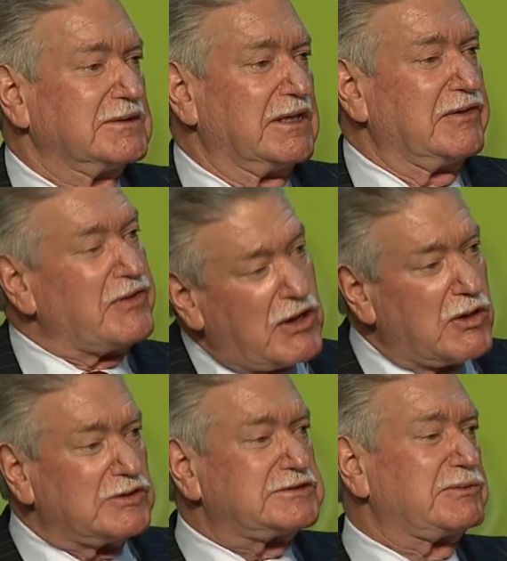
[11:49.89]
and
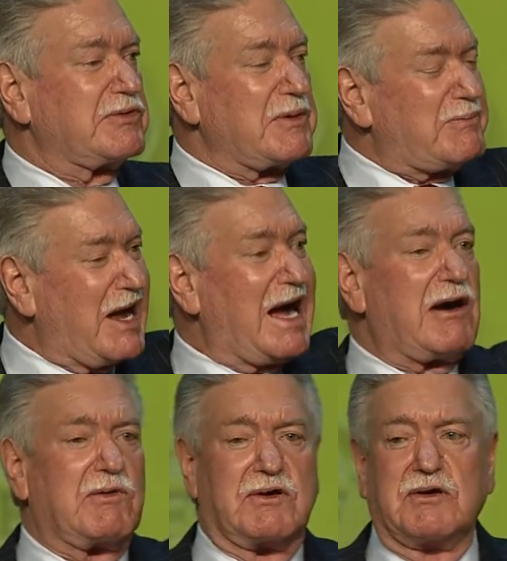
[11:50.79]
those with the
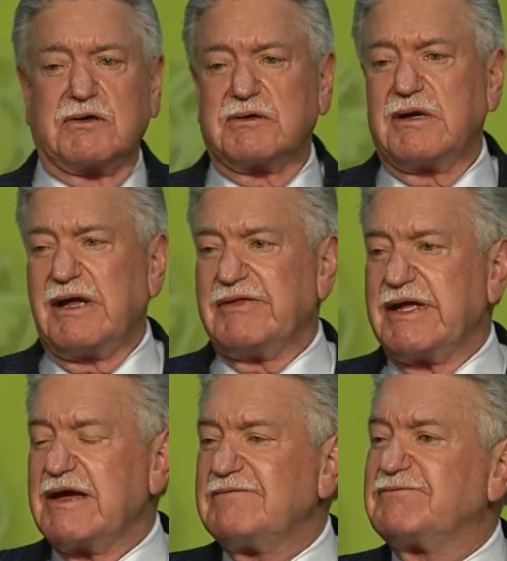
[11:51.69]
power and the
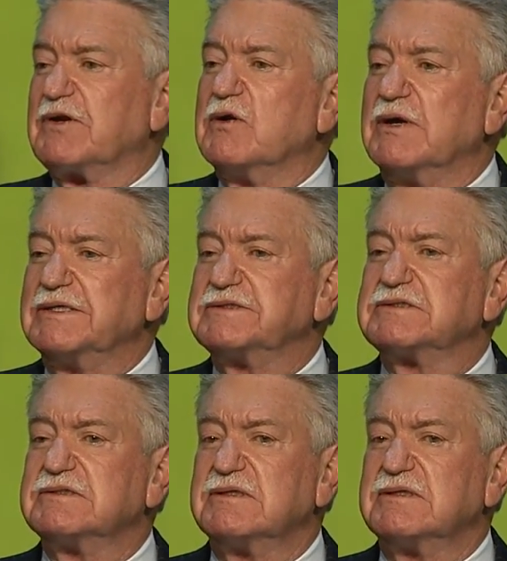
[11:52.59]
influence